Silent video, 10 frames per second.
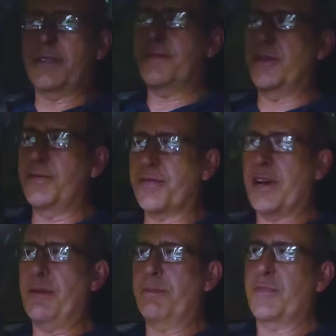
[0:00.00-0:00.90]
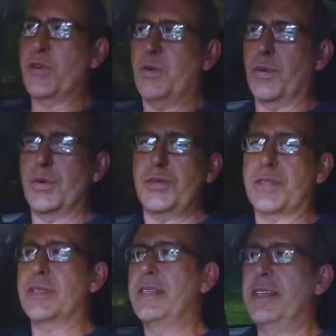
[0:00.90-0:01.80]
of the full frame
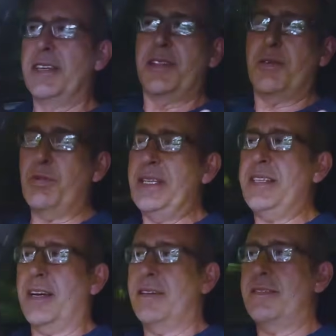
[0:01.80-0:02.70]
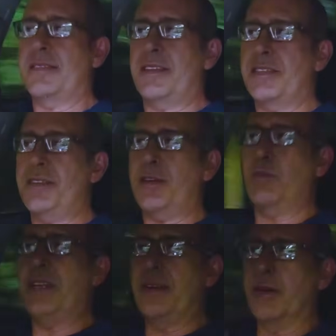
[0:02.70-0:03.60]
doors, the windows, there's no
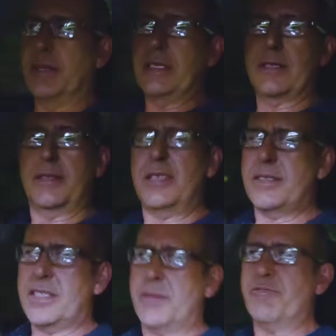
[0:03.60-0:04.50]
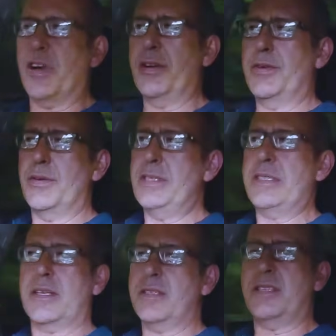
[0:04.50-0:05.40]
wind noise. There's some road
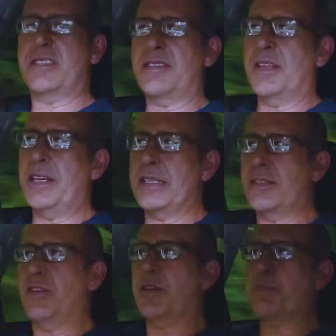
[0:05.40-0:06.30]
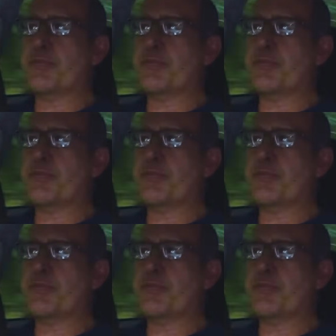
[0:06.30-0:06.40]
noise because it's not a